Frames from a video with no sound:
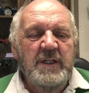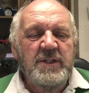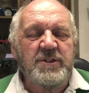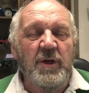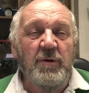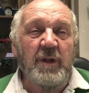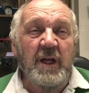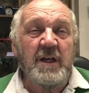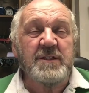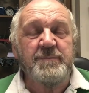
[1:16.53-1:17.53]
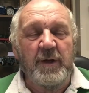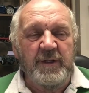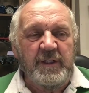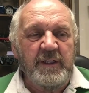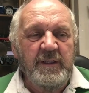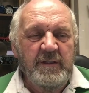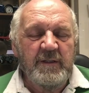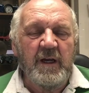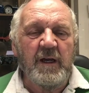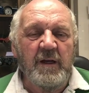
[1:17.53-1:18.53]
So last Monday.
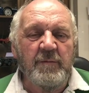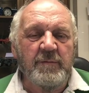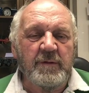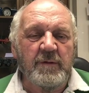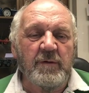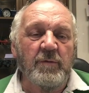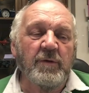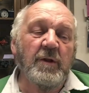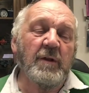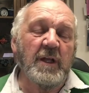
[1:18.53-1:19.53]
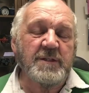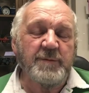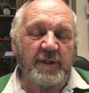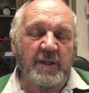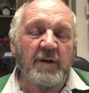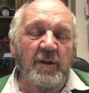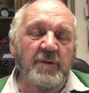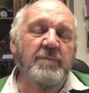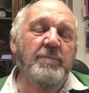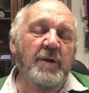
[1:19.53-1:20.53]
Or not last Monday gone,
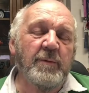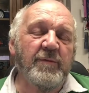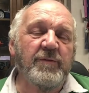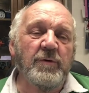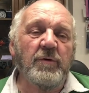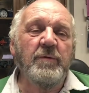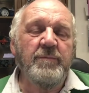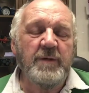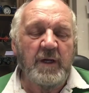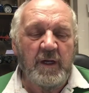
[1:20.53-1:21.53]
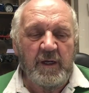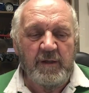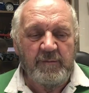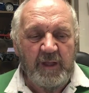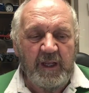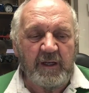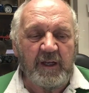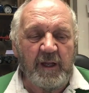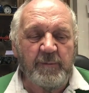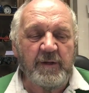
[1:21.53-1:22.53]
the Monday before, Ian
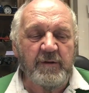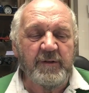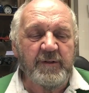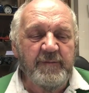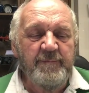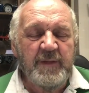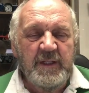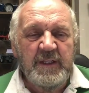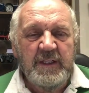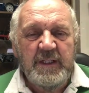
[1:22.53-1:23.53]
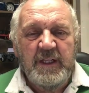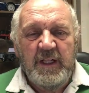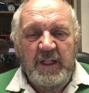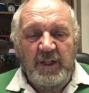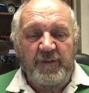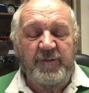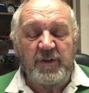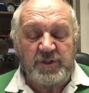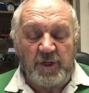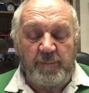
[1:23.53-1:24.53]
came here, and the
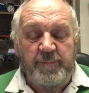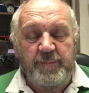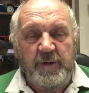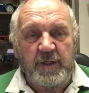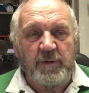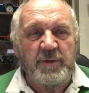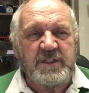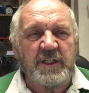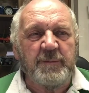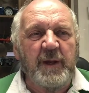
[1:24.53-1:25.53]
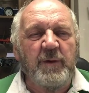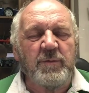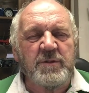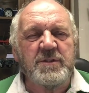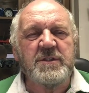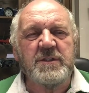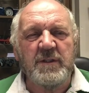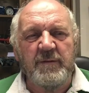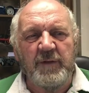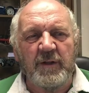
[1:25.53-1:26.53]
first job we set about was
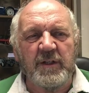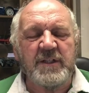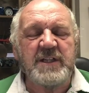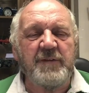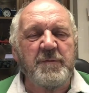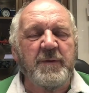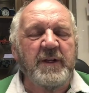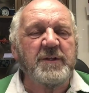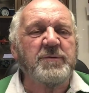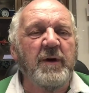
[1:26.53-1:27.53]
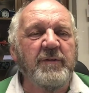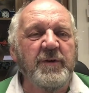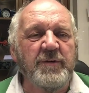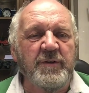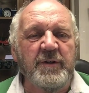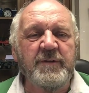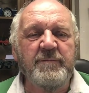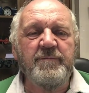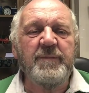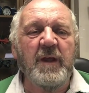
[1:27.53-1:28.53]
I got a David Brown 1200,
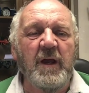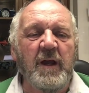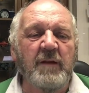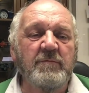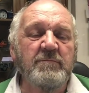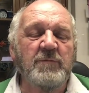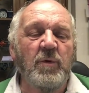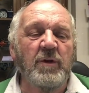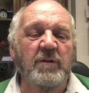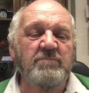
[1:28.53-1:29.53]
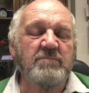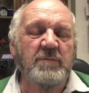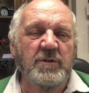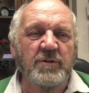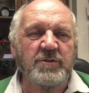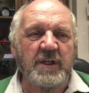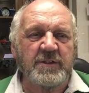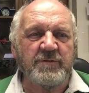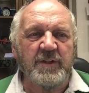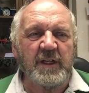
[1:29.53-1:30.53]
quite a good
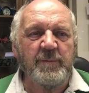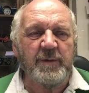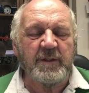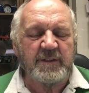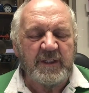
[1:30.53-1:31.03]
tractor really, but